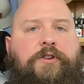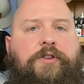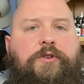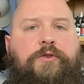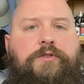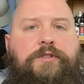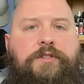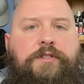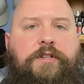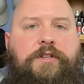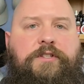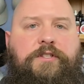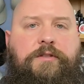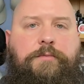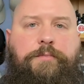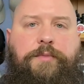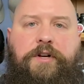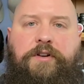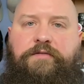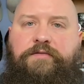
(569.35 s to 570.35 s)
using this, the
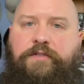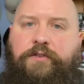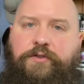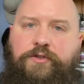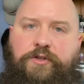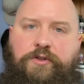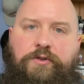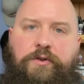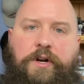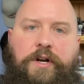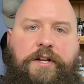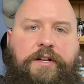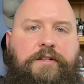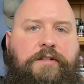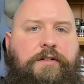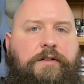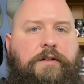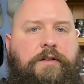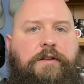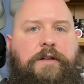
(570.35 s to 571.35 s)
beard feels great.